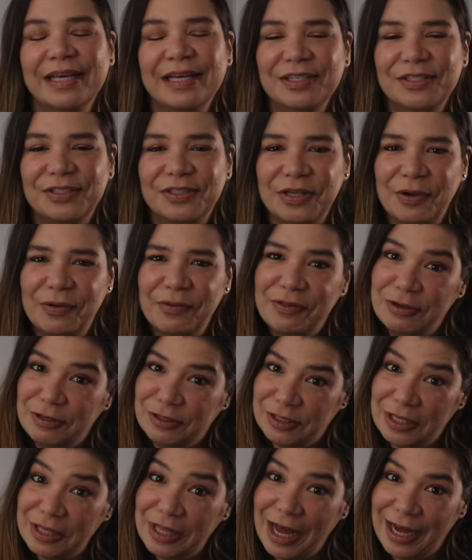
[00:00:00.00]
So
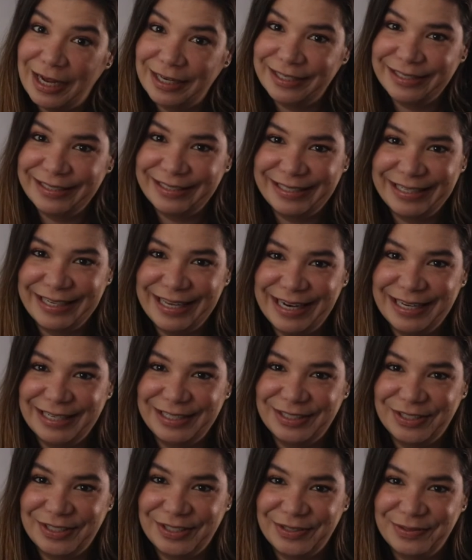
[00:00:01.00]
there's a lot to get
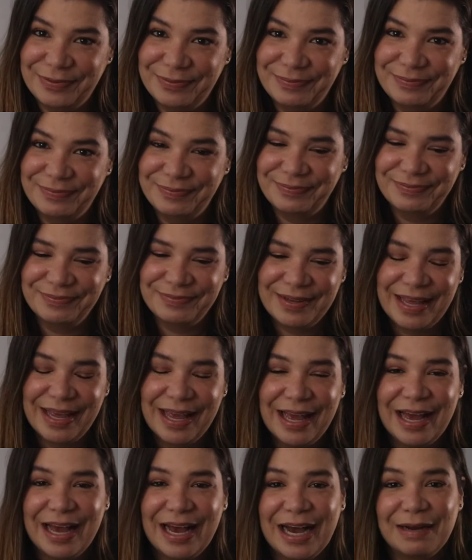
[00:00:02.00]
into.
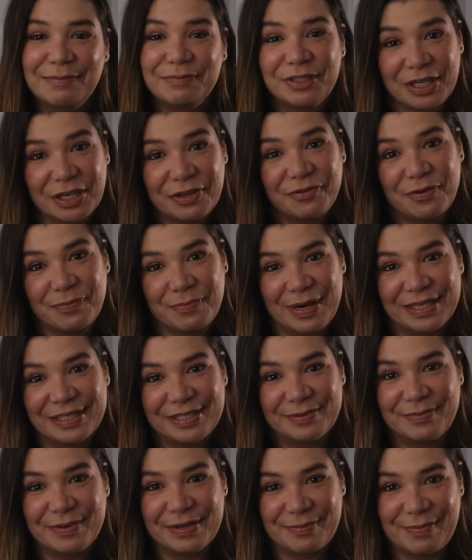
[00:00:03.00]
I'm Jennifer
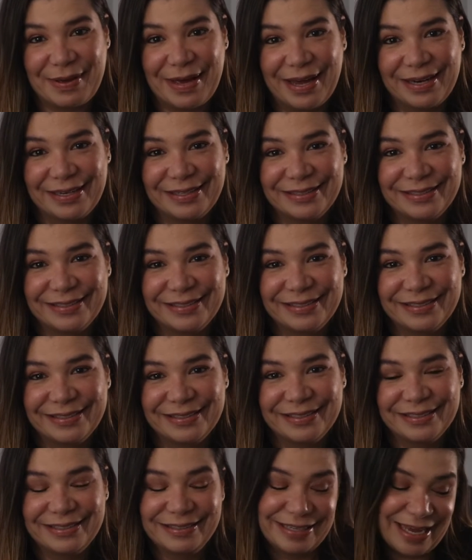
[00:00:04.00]
Mata-McMahon,
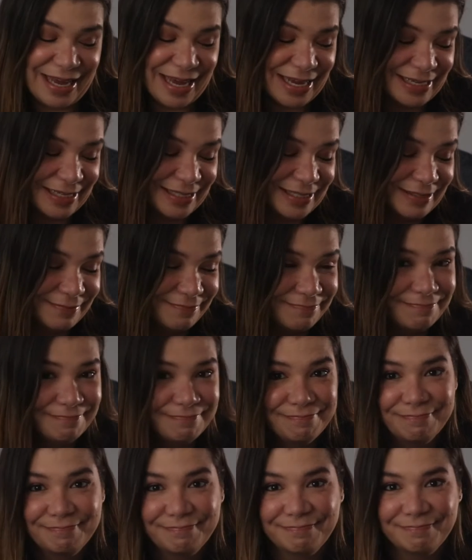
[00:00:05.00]
and
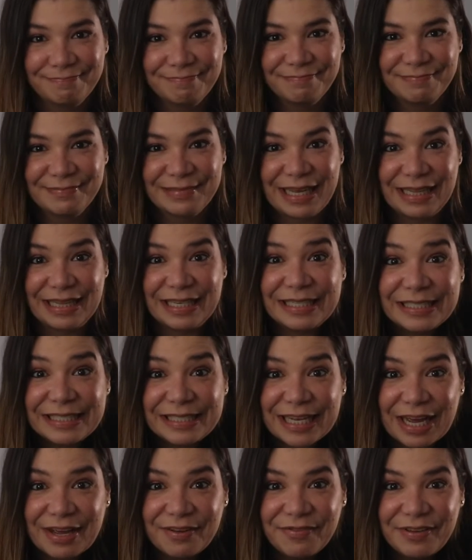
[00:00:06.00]
let's
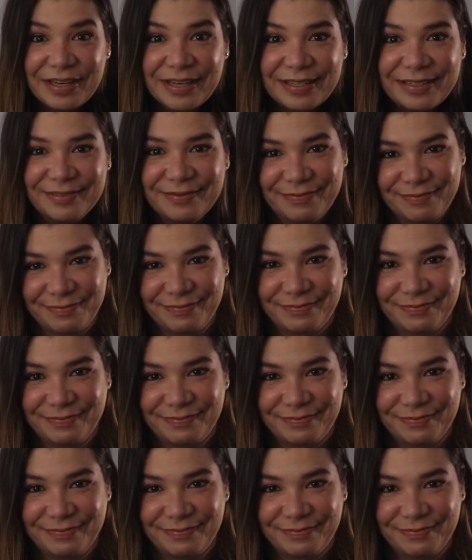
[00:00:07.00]
dive in.